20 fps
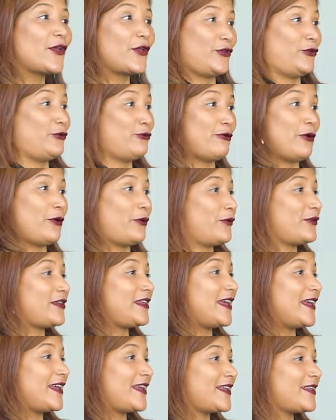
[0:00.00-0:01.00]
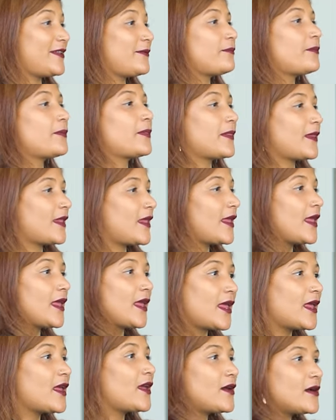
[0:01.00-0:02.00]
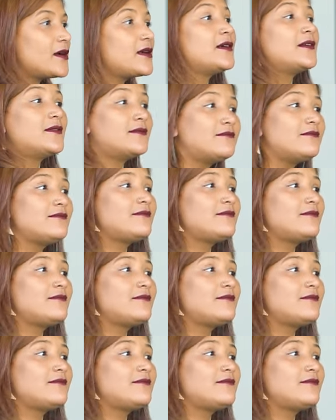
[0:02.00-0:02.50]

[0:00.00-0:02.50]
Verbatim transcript: process you know, of buying yeah. a house is so